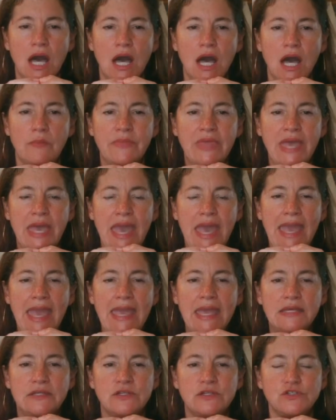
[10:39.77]
Um,
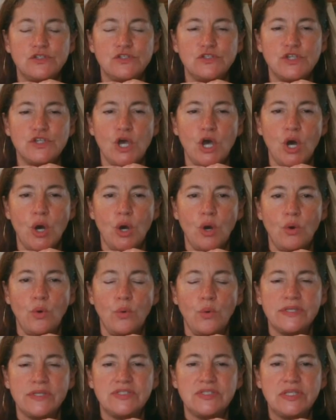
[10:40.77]
and
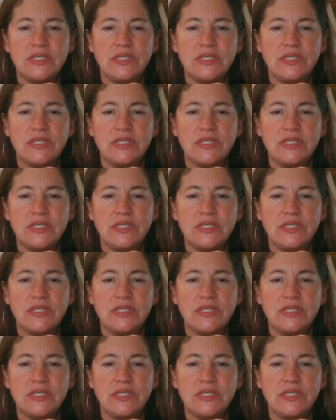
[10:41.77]
so,